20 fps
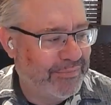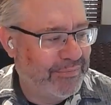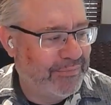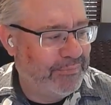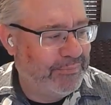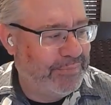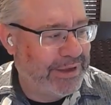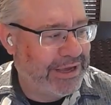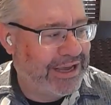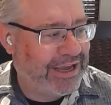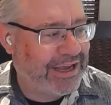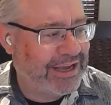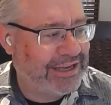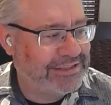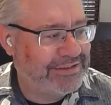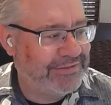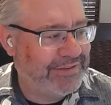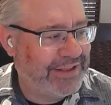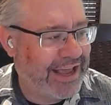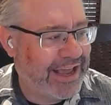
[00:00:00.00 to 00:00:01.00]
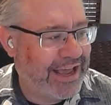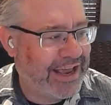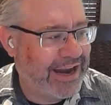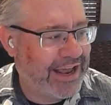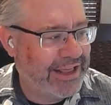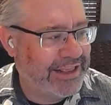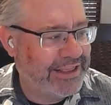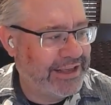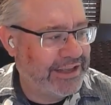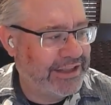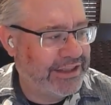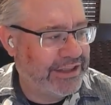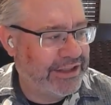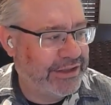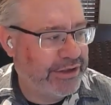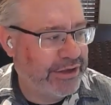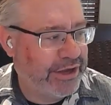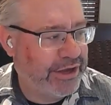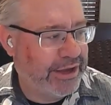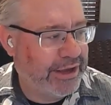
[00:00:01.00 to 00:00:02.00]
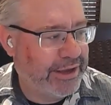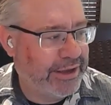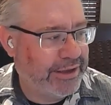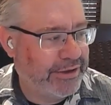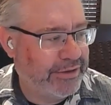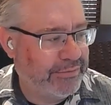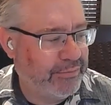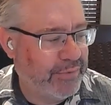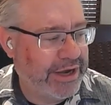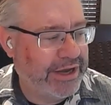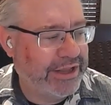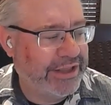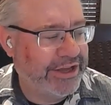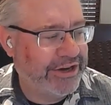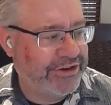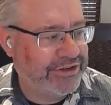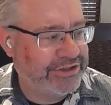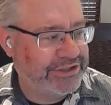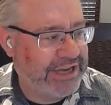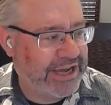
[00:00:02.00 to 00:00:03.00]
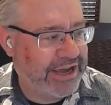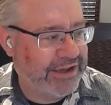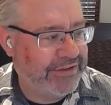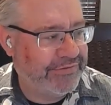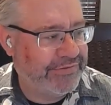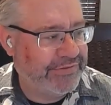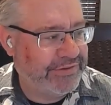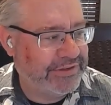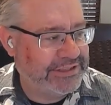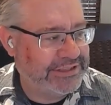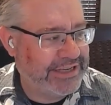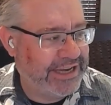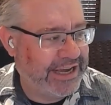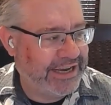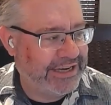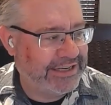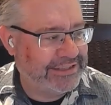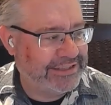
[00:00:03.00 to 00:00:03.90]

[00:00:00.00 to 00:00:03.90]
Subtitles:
because of that, I think that the regulators have said,